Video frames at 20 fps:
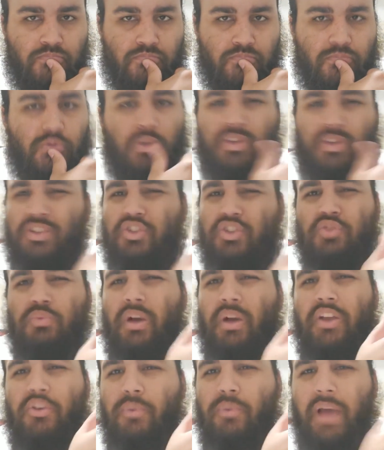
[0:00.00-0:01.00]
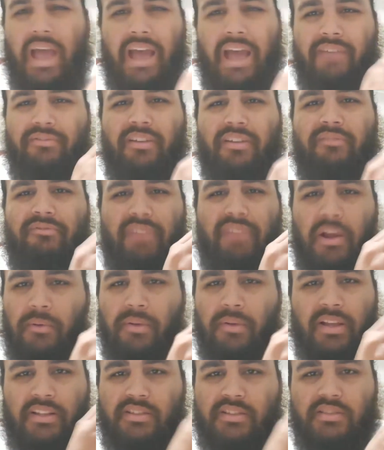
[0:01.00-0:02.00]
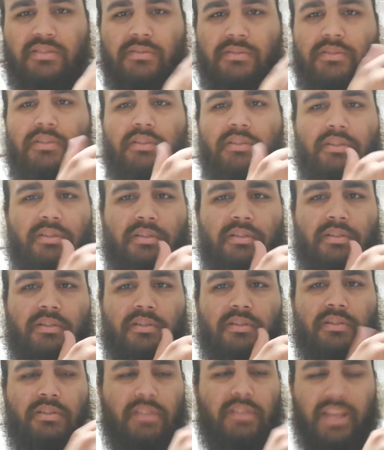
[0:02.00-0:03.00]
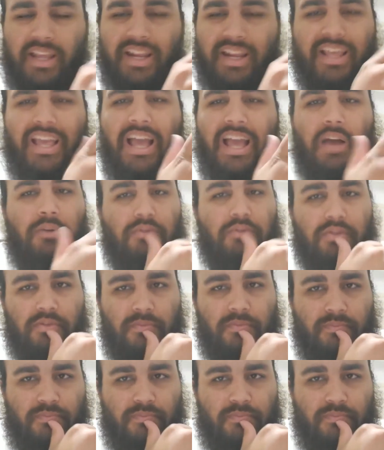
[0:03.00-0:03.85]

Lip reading: So this is why you have variance in accounts.